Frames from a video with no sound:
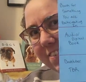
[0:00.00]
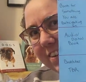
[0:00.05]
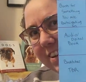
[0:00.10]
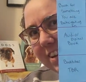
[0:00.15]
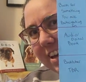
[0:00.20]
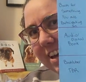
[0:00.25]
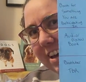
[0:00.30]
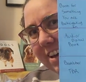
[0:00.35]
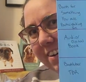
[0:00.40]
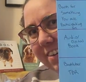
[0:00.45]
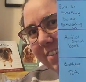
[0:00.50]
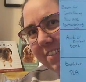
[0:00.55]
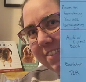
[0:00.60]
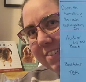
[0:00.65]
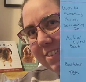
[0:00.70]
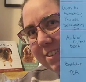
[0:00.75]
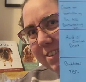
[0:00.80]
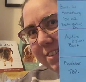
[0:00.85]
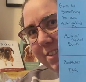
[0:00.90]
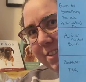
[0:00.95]
we are
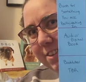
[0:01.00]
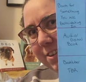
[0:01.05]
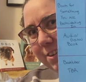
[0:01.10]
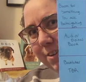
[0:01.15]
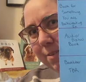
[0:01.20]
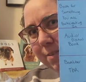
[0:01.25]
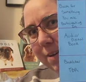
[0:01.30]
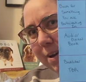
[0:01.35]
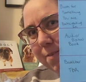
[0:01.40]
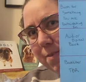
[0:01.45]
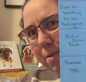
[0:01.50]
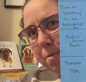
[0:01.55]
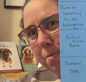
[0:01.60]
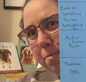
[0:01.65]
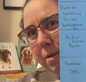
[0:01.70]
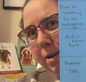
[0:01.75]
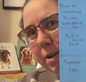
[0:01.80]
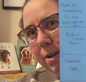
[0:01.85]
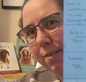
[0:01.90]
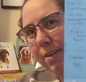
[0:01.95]
two away from a
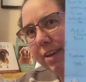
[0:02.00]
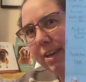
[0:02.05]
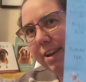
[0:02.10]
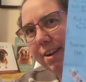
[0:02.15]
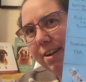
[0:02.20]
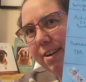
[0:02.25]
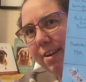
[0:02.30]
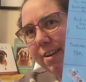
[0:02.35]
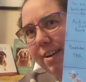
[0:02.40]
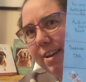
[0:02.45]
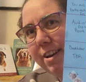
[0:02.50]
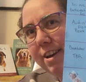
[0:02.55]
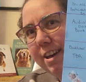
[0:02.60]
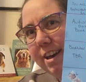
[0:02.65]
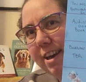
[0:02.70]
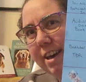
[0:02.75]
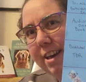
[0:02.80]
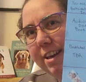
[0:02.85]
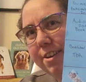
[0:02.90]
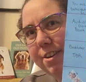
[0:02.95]
bingo here
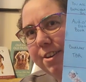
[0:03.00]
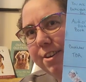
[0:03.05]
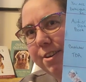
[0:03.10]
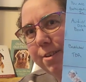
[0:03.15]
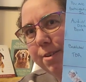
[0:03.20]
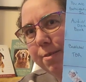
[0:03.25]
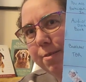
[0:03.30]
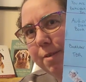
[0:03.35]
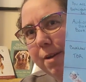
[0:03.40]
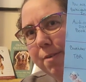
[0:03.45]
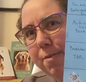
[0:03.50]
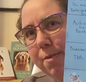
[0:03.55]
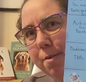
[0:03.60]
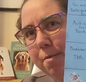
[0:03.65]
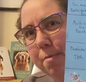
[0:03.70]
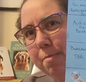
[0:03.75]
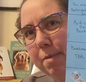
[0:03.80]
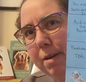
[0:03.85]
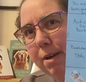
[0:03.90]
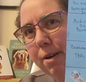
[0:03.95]
and two away
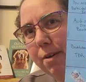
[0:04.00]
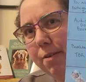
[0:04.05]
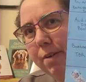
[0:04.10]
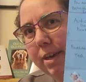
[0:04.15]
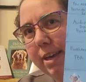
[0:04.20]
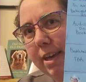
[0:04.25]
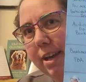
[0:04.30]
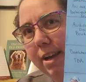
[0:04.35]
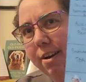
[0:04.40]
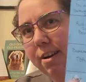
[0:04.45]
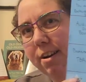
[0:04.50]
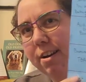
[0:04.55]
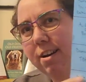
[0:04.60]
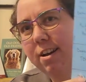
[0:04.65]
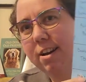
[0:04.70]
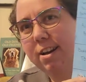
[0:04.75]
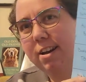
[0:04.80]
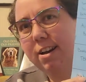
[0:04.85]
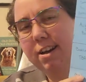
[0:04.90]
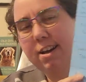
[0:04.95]
from a bingo here.
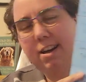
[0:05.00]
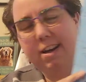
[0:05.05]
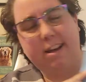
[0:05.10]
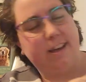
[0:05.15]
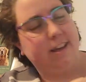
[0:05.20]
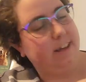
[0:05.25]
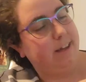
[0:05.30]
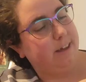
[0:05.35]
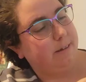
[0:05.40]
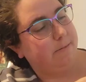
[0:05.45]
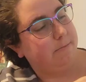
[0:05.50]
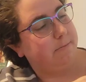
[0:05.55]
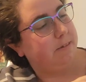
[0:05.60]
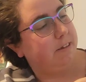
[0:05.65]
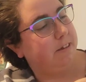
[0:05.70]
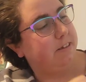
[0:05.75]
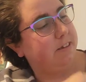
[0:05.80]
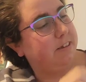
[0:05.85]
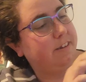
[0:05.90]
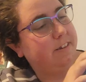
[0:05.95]
Um,
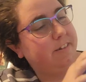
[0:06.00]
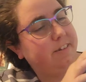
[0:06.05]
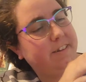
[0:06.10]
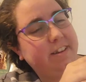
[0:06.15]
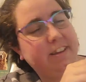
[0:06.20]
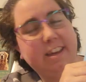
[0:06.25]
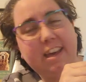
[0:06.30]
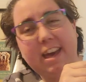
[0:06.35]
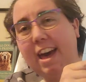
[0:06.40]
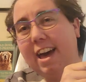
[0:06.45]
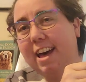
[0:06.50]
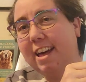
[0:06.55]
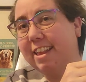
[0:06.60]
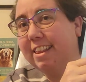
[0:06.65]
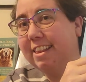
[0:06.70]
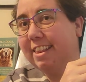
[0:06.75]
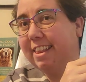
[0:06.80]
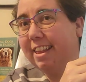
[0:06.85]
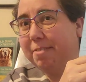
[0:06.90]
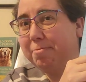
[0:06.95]
and so, yeah,
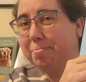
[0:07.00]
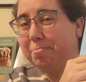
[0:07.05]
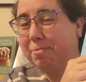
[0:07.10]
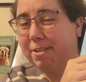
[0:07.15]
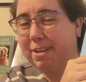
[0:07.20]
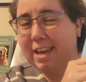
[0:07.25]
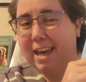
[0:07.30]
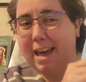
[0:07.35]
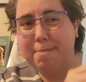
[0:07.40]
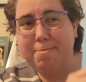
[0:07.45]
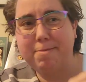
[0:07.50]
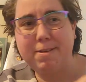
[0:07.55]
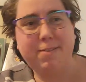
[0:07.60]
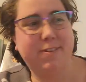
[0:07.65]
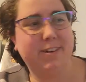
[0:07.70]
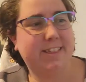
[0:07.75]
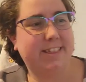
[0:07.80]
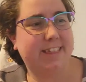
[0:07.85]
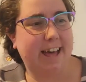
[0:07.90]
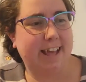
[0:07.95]
I'm really happy
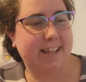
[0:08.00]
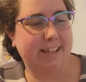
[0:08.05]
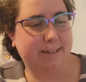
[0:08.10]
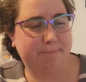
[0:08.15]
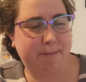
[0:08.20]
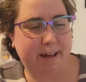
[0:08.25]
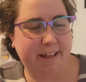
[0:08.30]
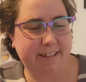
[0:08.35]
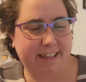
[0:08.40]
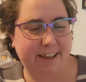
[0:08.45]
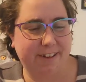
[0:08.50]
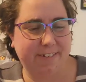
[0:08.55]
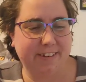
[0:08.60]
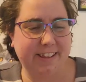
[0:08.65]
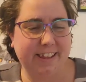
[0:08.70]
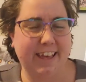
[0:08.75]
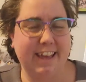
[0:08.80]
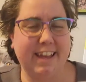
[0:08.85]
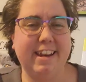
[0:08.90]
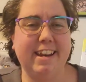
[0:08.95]
with that spot that we
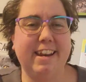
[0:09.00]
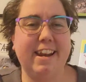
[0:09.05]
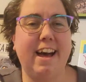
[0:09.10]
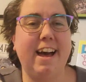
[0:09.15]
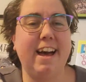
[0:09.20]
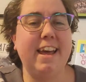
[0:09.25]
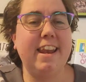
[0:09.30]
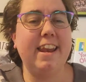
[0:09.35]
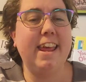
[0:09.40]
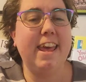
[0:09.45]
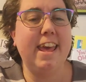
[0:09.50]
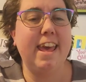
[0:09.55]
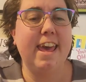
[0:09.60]
landed on.